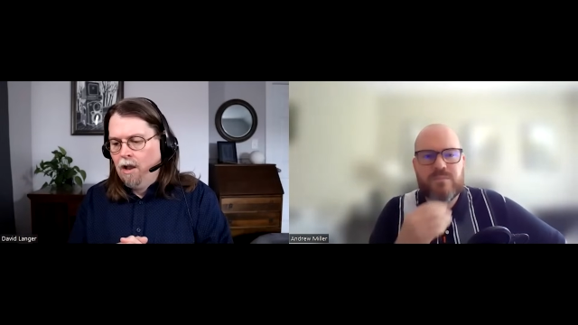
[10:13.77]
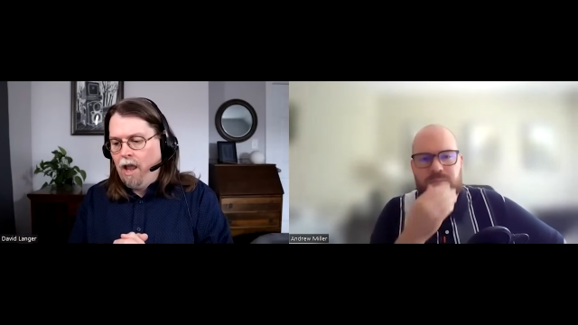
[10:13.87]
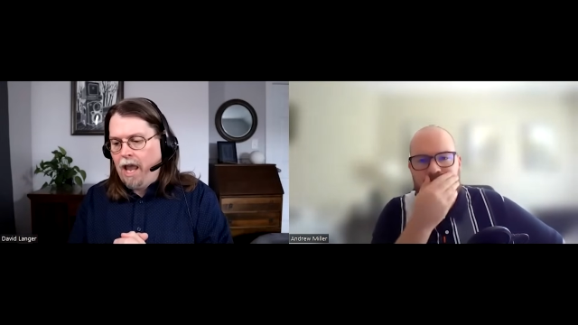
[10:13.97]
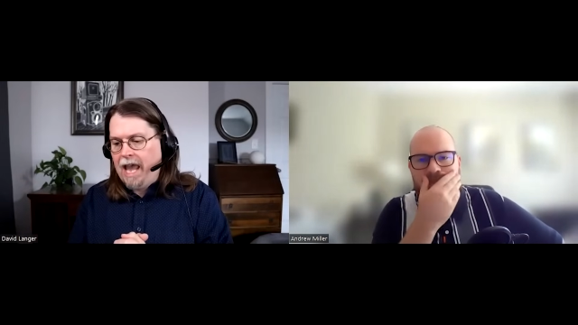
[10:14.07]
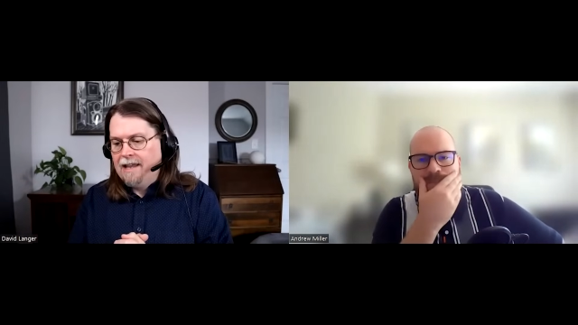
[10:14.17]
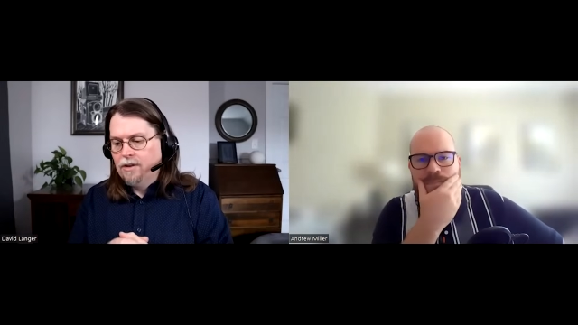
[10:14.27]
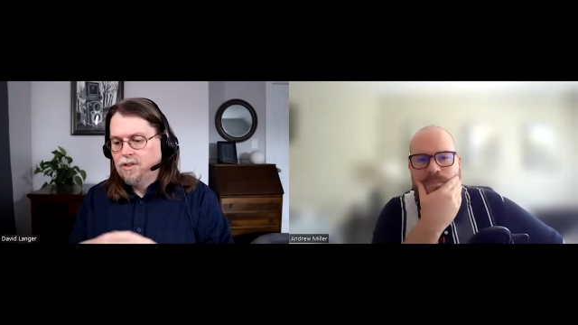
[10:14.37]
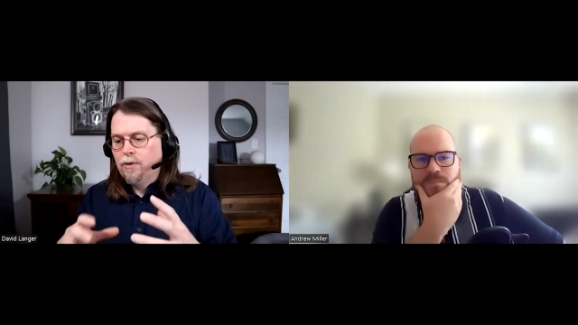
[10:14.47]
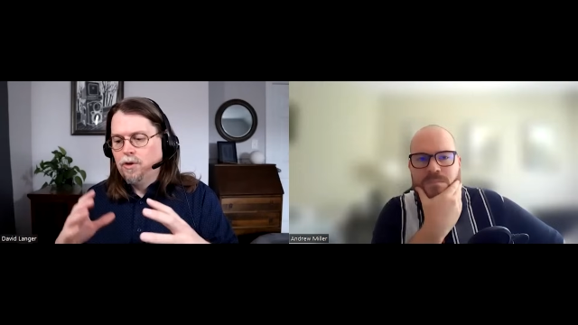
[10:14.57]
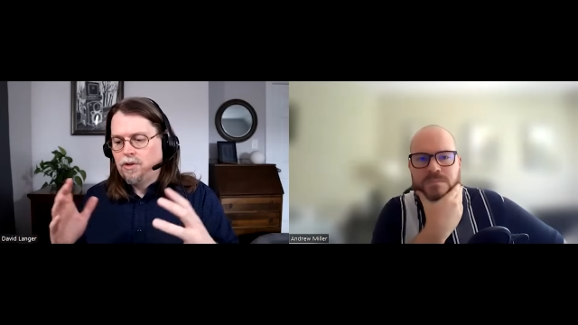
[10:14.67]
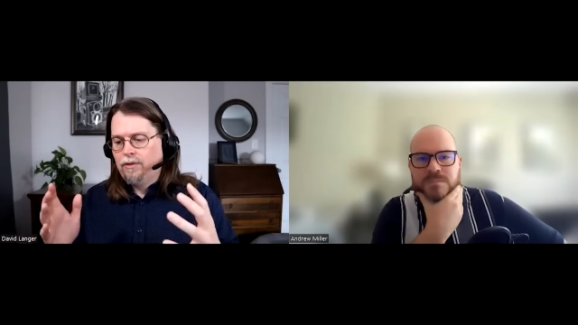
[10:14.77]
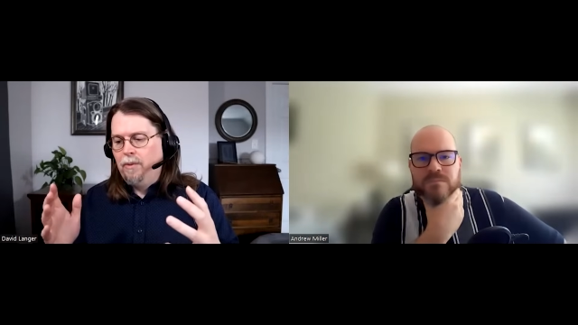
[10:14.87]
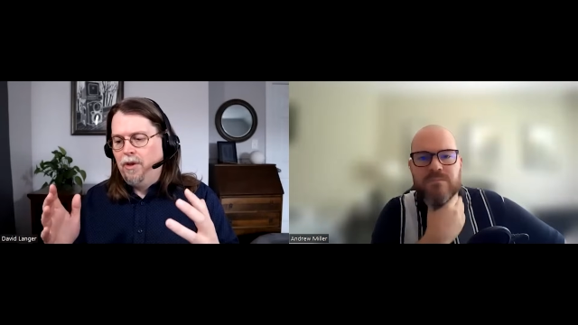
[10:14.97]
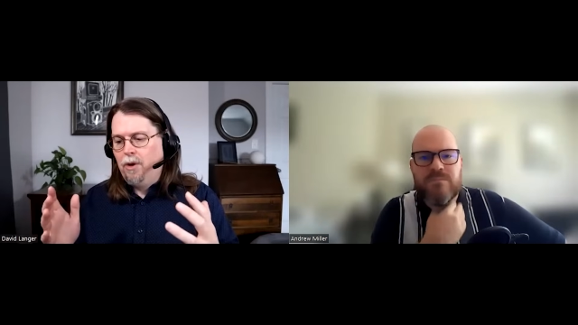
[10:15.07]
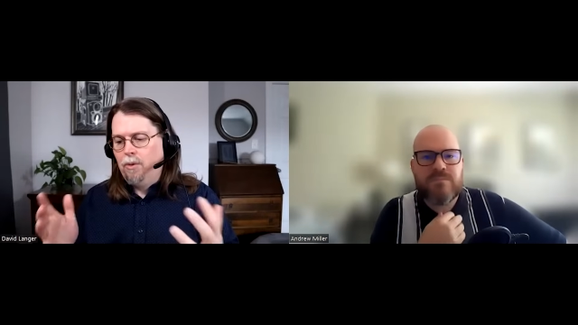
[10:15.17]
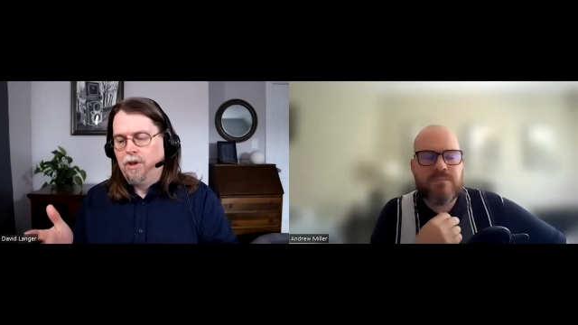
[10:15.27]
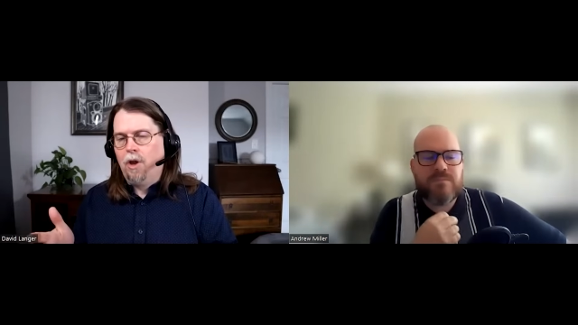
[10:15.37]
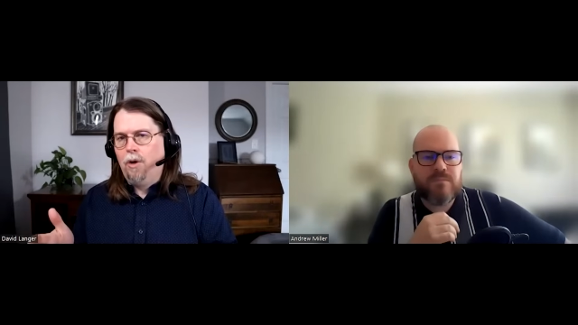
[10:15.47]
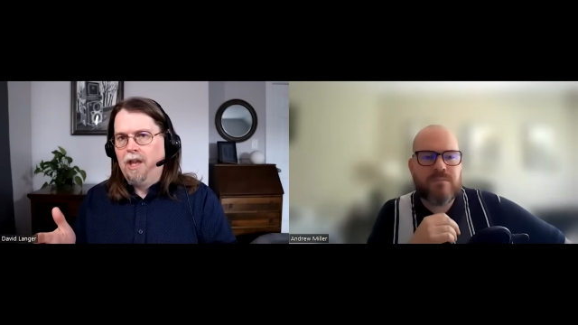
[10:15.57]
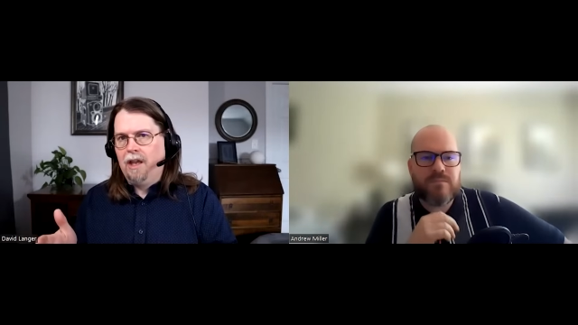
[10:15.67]
Speaker 1: And those folks are familiar with
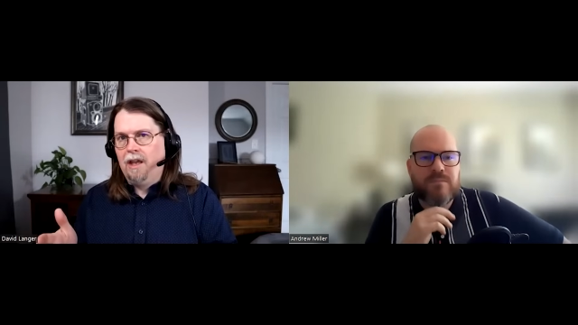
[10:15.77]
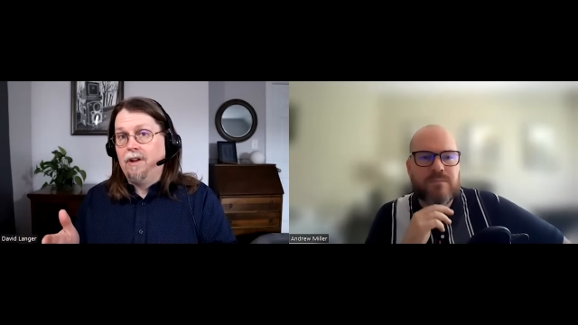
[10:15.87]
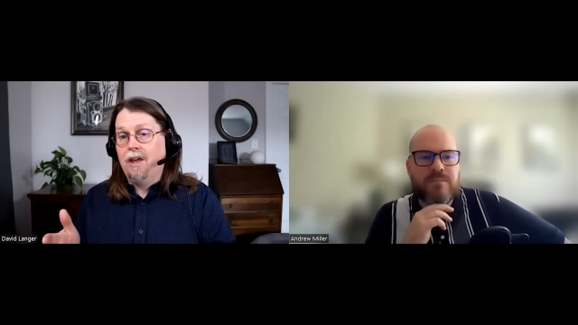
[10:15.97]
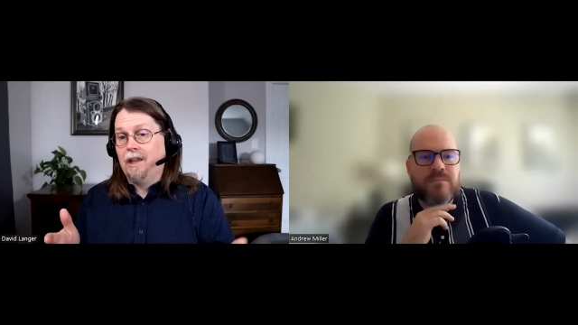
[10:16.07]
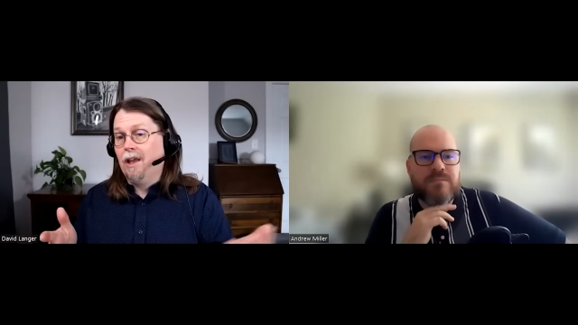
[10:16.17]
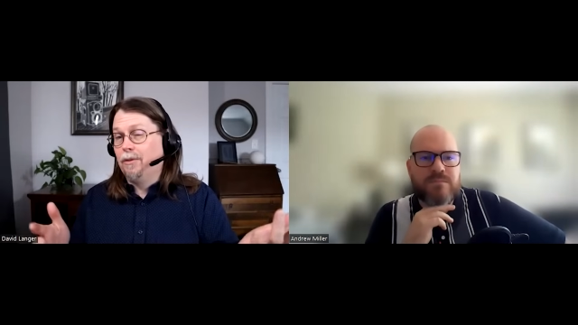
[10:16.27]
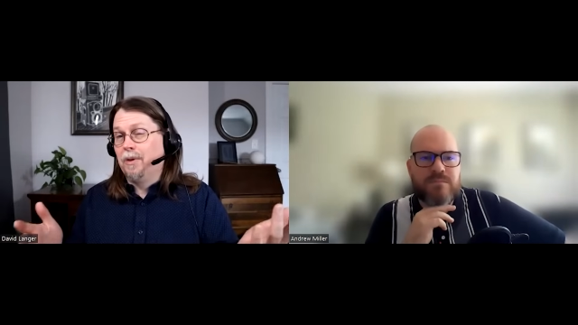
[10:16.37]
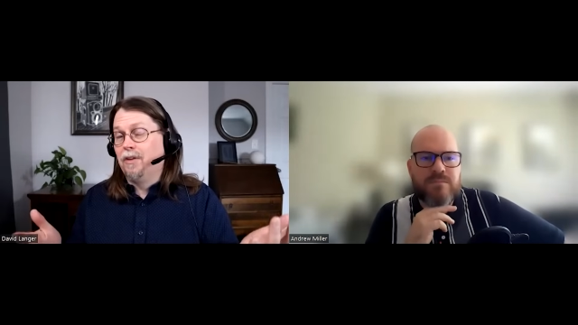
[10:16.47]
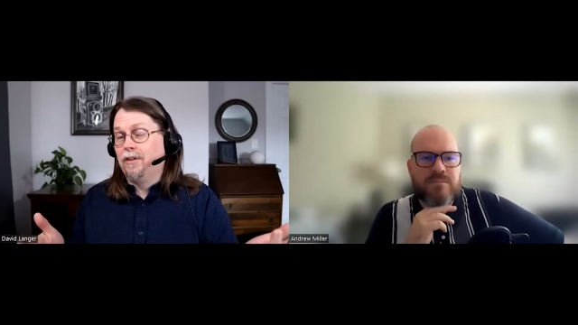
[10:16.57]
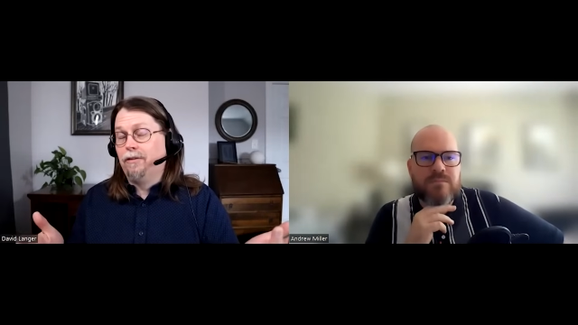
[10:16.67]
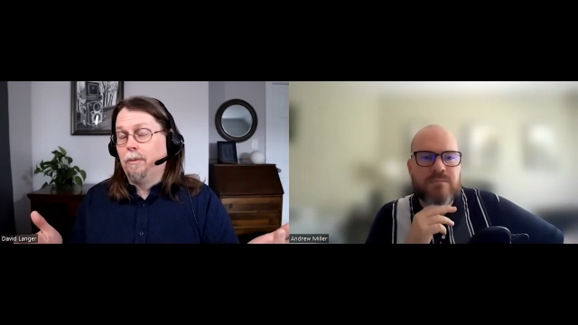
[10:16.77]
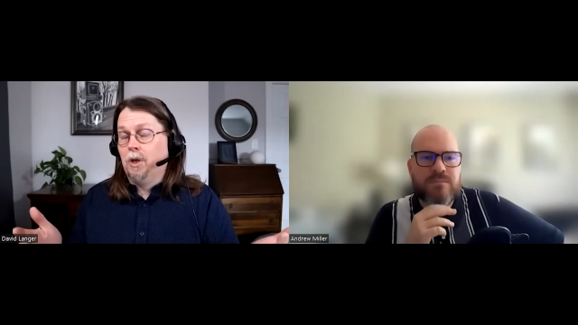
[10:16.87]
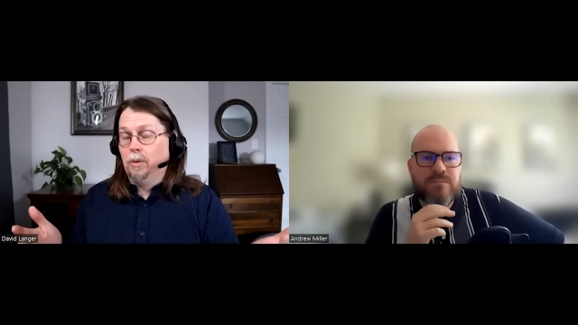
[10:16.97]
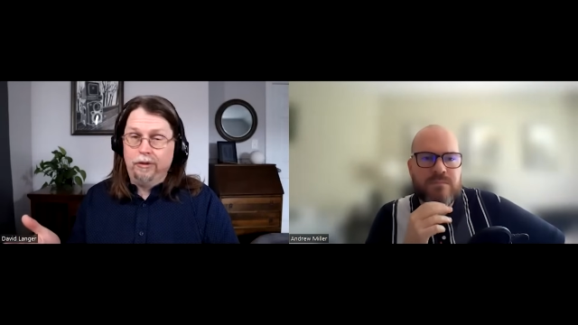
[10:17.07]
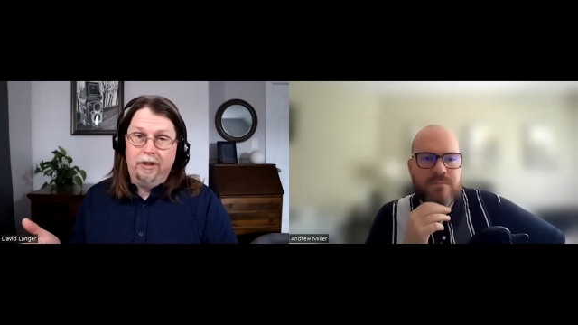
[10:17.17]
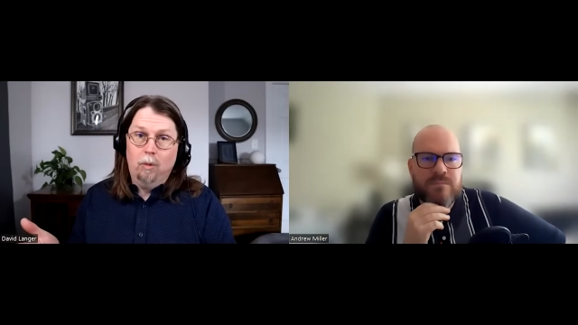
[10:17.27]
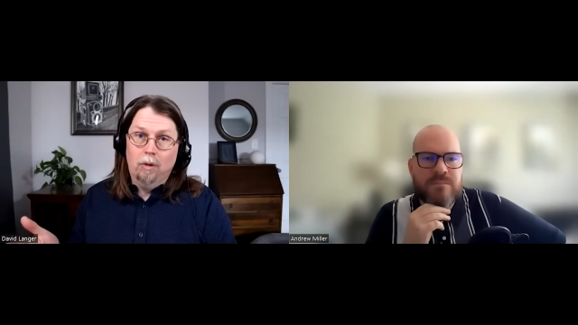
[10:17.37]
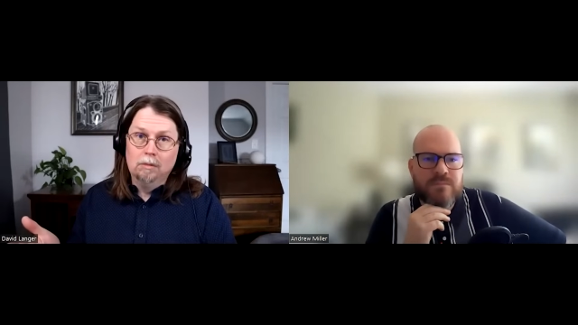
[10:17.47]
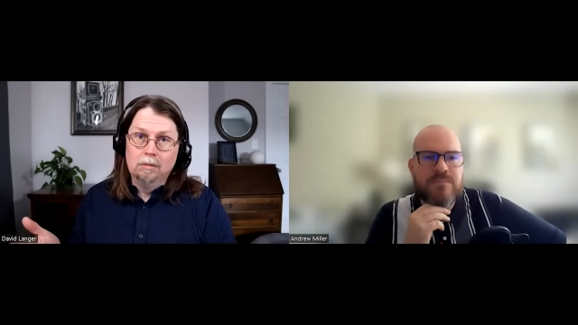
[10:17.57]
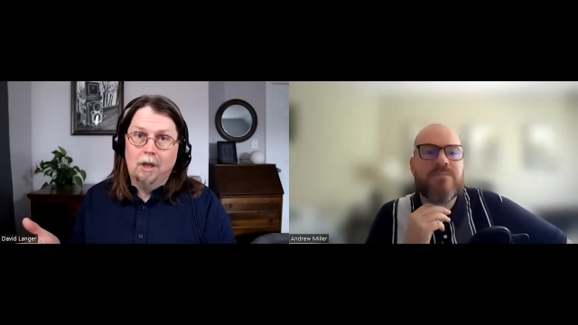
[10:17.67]
coding, if nothing else, because they're familiar with SQL
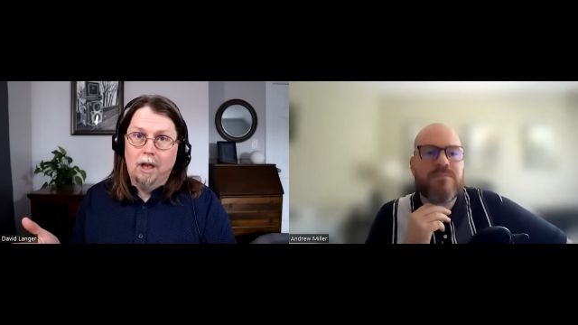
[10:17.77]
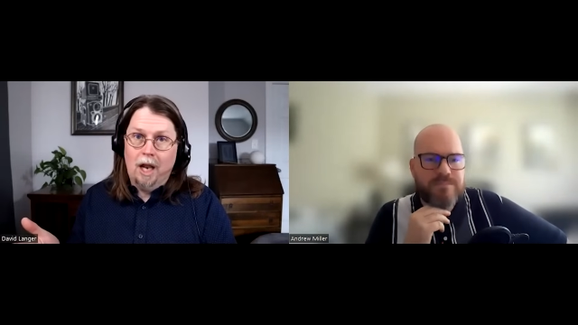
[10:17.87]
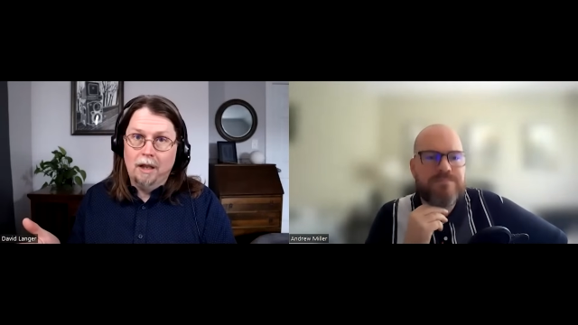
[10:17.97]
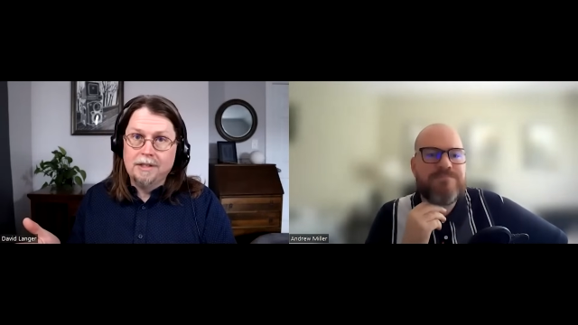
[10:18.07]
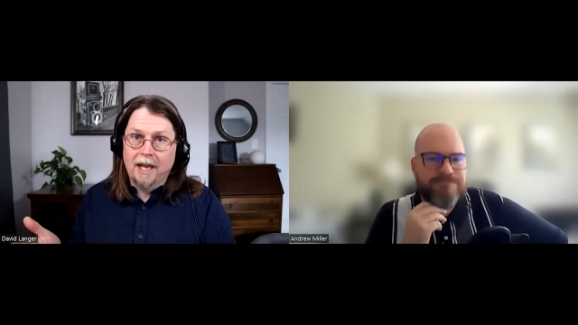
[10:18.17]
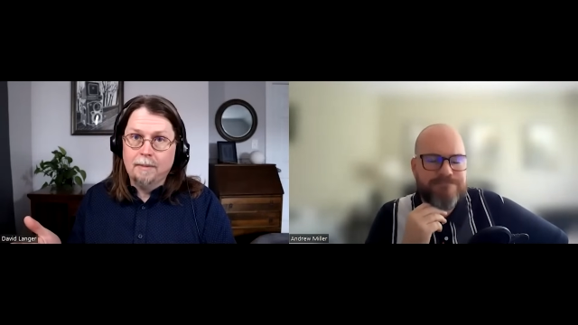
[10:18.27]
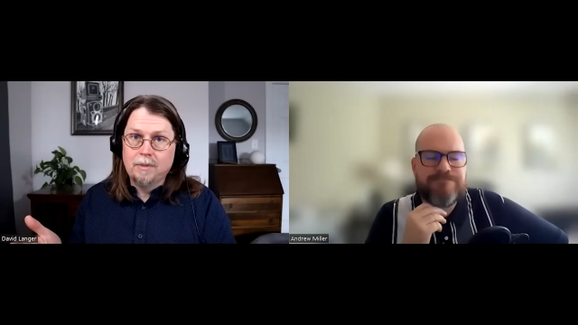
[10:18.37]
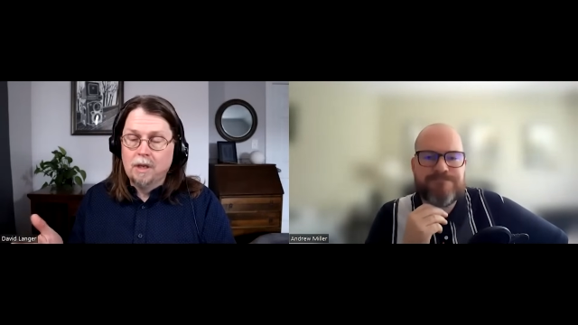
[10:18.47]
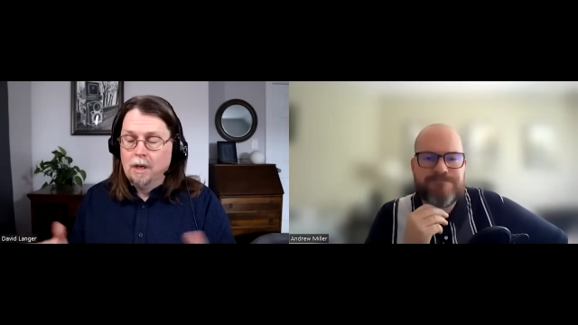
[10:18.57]
a lot of the times.